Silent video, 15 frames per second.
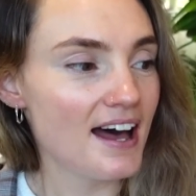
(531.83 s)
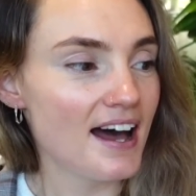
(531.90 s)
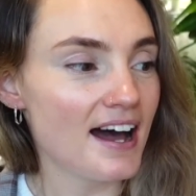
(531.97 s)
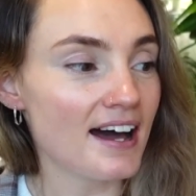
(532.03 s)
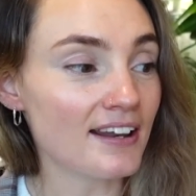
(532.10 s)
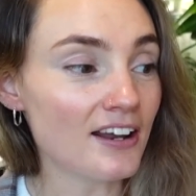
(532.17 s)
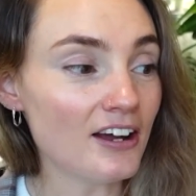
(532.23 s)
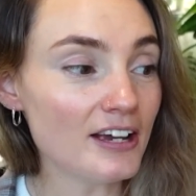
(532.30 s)

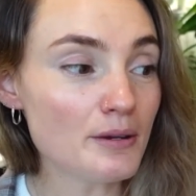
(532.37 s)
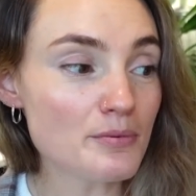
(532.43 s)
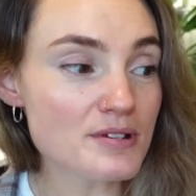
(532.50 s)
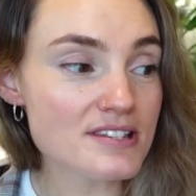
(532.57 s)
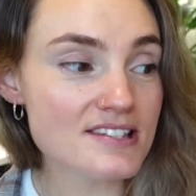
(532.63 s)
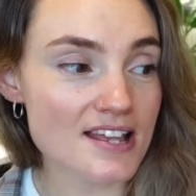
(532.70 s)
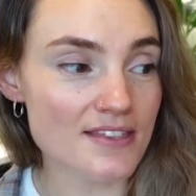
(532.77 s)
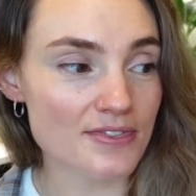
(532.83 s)
And I
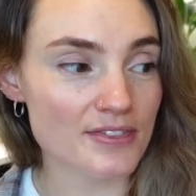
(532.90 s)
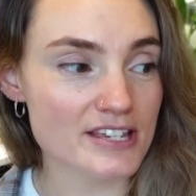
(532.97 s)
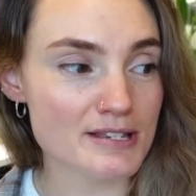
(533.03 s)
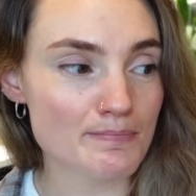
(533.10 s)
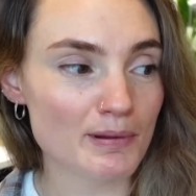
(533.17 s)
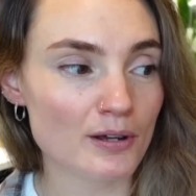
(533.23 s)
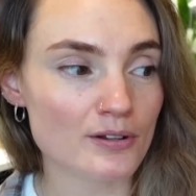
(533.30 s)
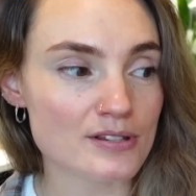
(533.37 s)
was sent this
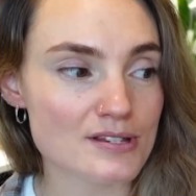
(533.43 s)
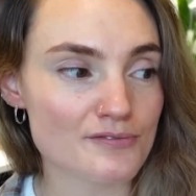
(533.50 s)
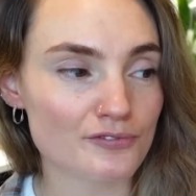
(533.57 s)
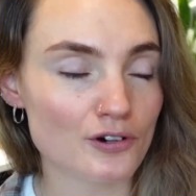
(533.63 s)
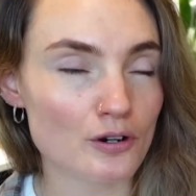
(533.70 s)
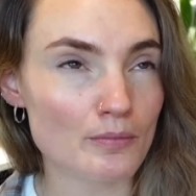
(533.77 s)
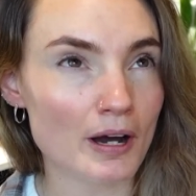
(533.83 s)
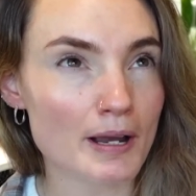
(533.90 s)
plant
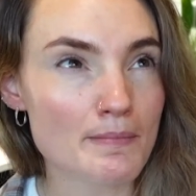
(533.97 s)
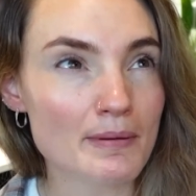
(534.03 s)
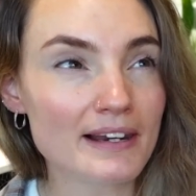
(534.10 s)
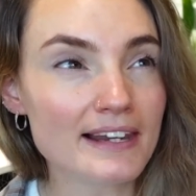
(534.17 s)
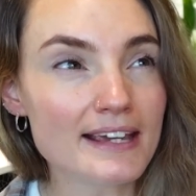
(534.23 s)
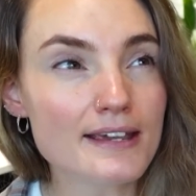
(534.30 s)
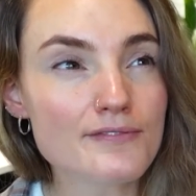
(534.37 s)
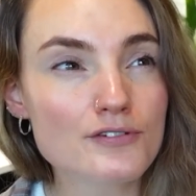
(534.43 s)
from, I
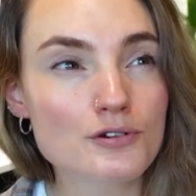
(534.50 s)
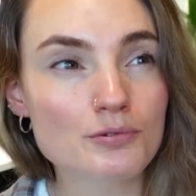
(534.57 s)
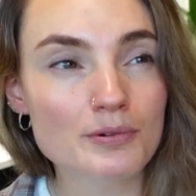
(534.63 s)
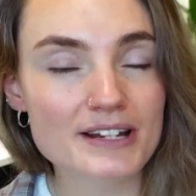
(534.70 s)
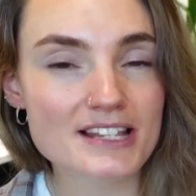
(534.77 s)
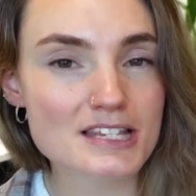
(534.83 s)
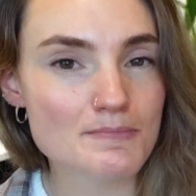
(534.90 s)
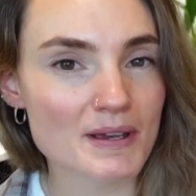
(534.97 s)
believe,
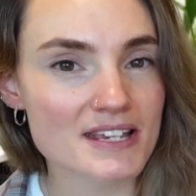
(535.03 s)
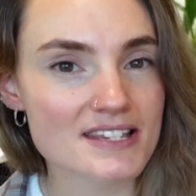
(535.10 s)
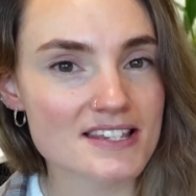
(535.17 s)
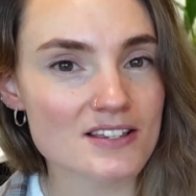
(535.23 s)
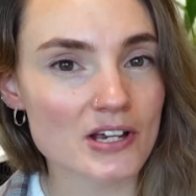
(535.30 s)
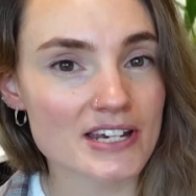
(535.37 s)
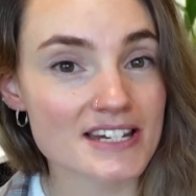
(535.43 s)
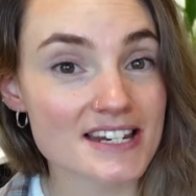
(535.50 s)
Green Space
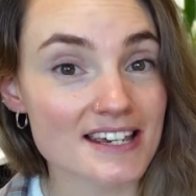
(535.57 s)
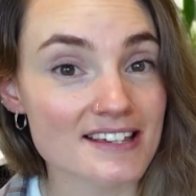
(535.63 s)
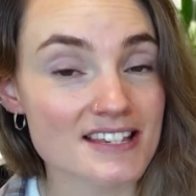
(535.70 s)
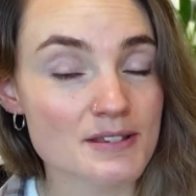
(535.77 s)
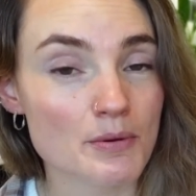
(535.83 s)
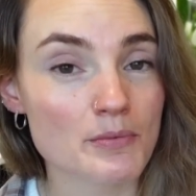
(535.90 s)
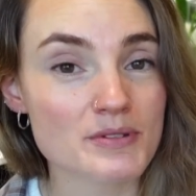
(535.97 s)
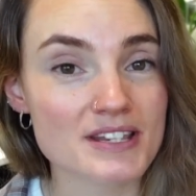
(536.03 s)
Side,
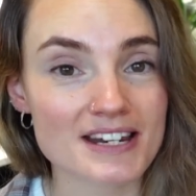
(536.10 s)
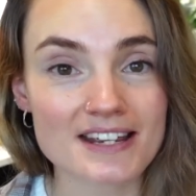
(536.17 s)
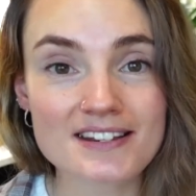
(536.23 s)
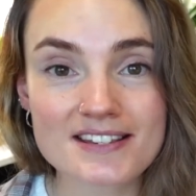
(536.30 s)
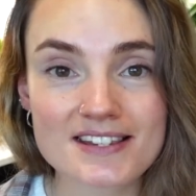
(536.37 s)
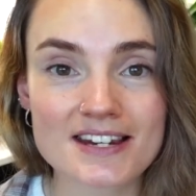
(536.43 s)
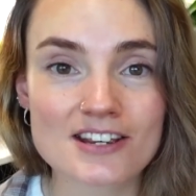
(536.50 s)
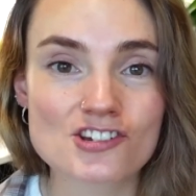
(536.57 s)
so it was an
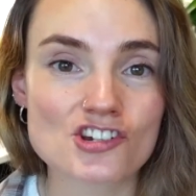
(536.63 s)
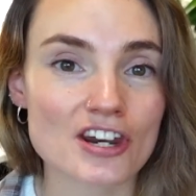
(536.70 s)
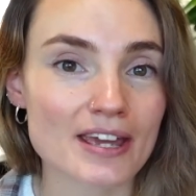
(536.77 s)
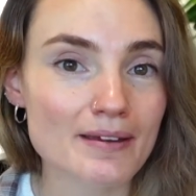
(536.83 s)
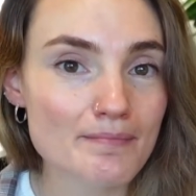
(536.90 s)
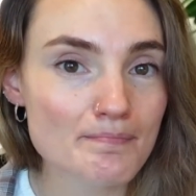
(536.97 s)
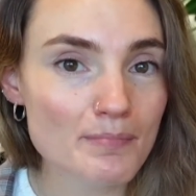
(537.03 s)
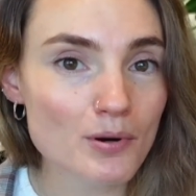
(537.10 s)
Indonesian
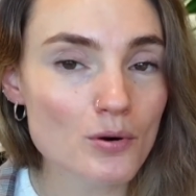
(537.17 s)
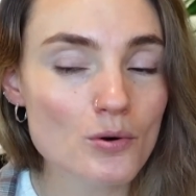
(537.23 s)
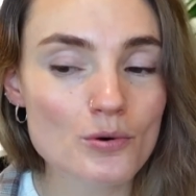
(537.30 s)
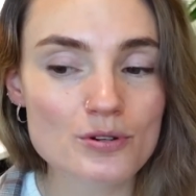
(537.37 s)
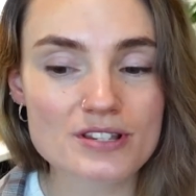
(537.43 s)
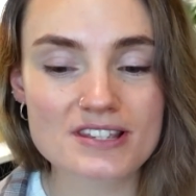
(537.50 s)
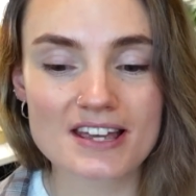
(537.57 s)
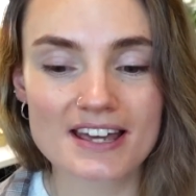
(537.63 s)

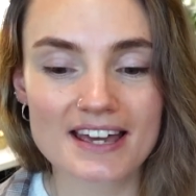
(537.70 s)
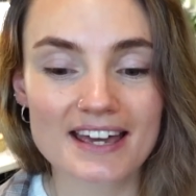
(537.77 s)
import.